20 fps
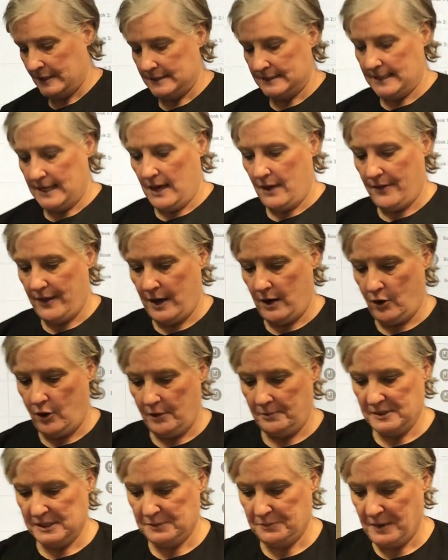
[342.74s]
See how that
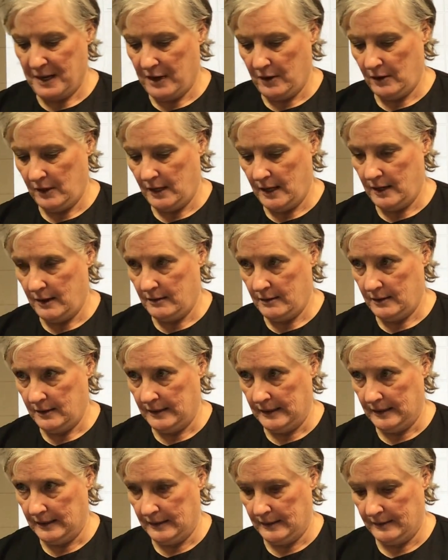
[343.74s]
arm is parallel?
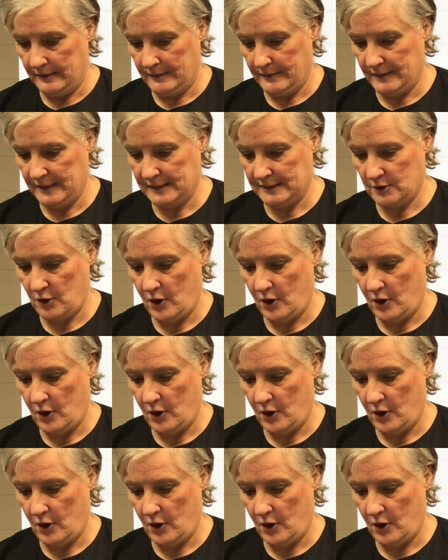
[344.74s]
This